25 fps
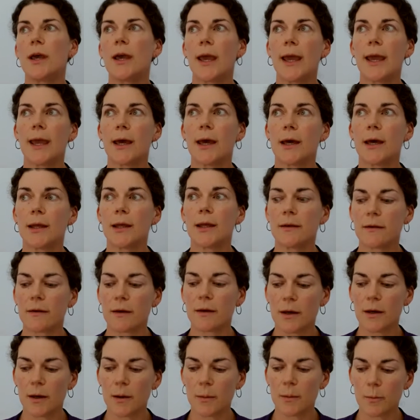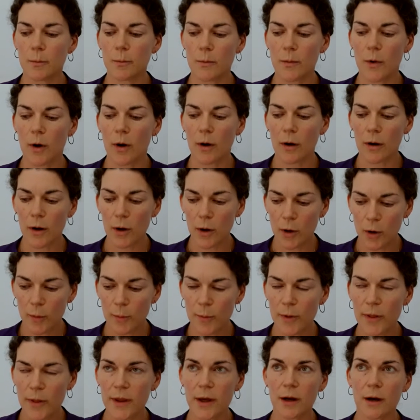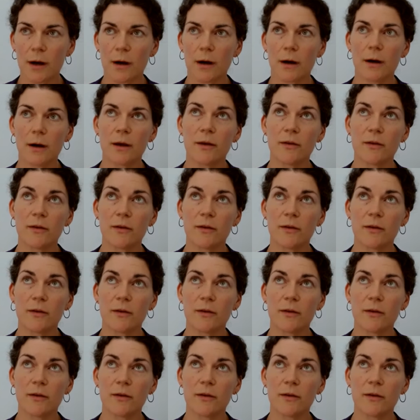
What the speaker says: And our hope there